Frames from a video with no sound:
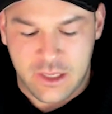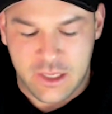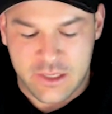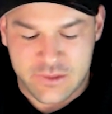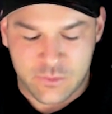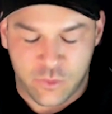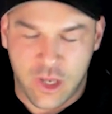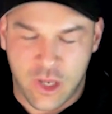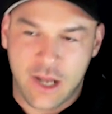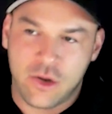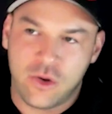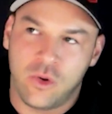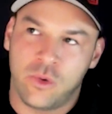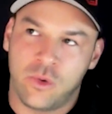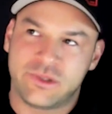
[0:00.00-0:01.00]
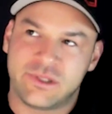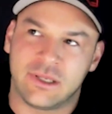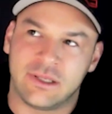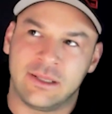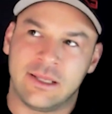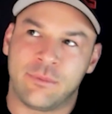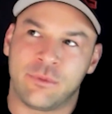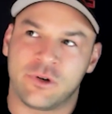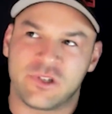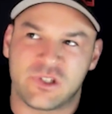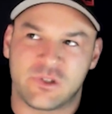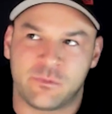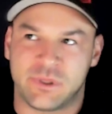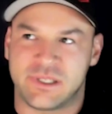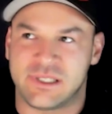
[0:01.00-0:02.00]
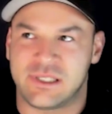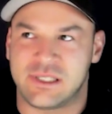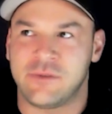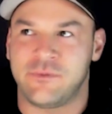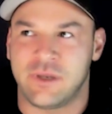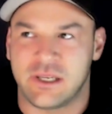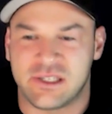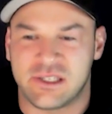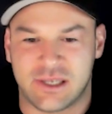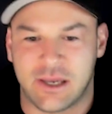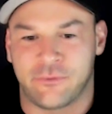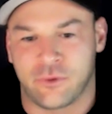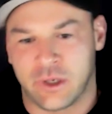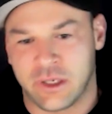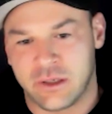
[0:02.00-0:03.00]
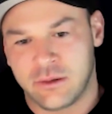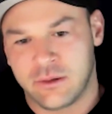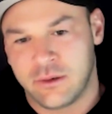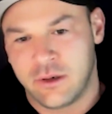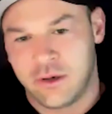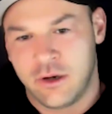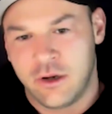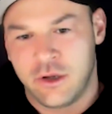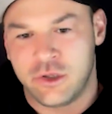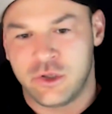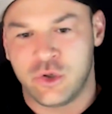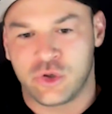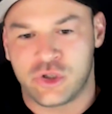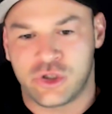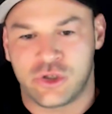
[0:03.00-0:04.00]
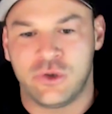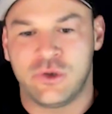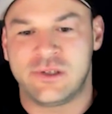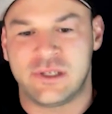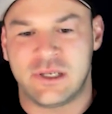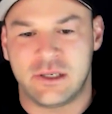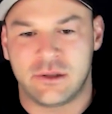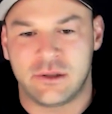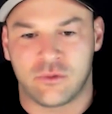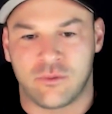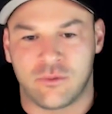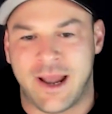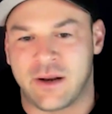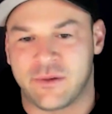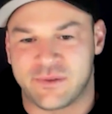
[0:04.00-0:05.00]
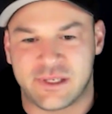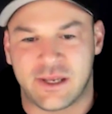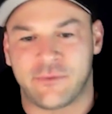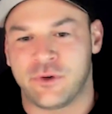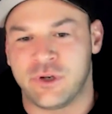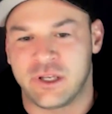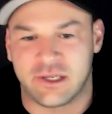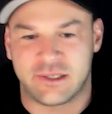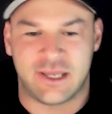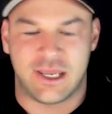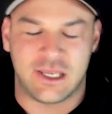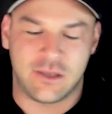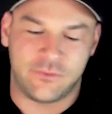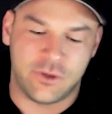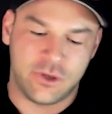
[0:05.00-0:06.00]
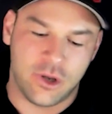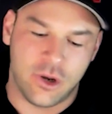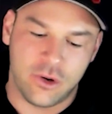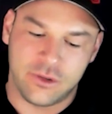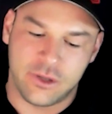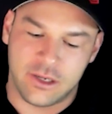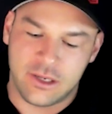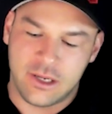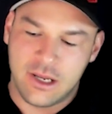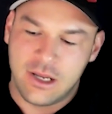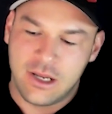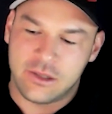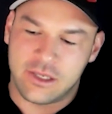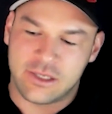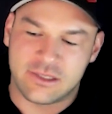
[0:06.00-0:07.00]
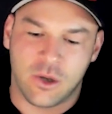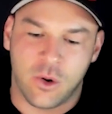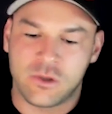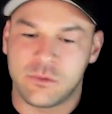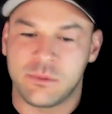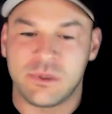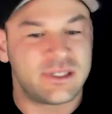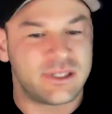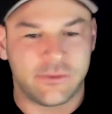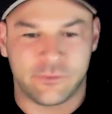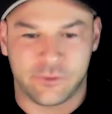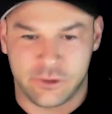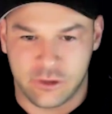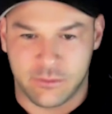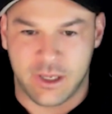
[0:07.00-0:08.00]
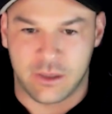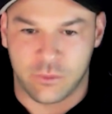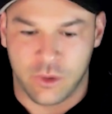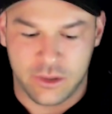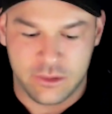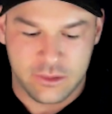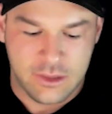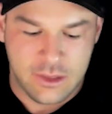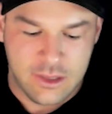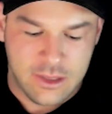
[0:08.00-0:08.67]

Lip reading: is what I call deliberate specific suffering. You're choosing the route of suffering you're going to take. If you know that there's going to be suffering no matter what,